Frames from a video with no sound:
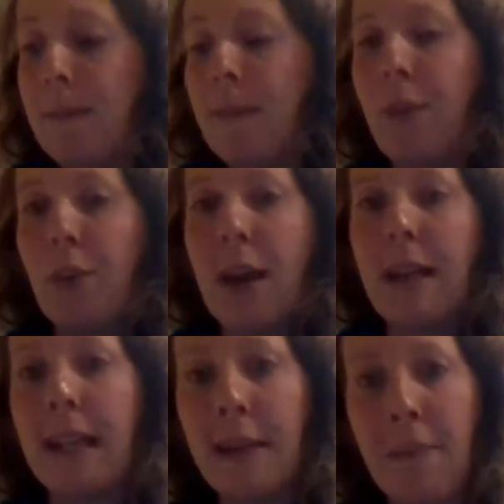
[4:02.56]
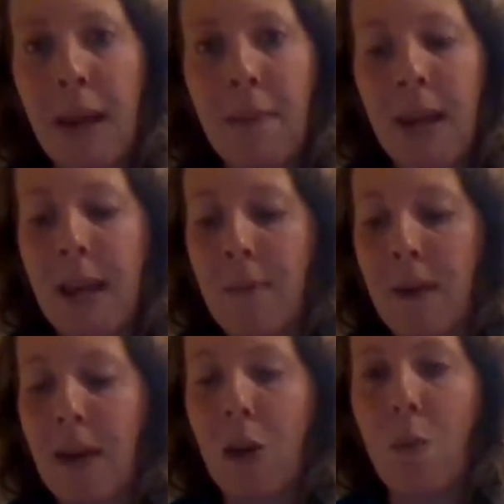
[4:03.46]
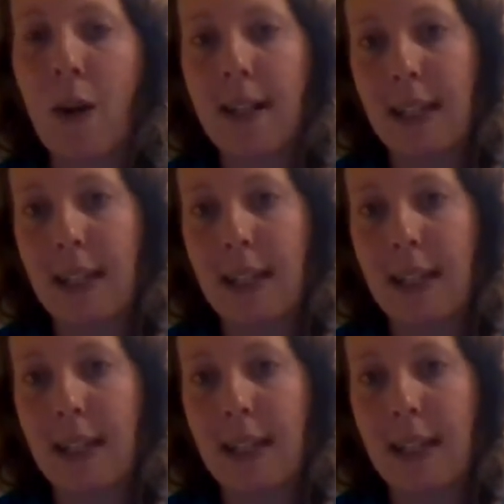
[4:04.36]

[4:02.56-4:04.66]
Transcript: You can clean baby, but you want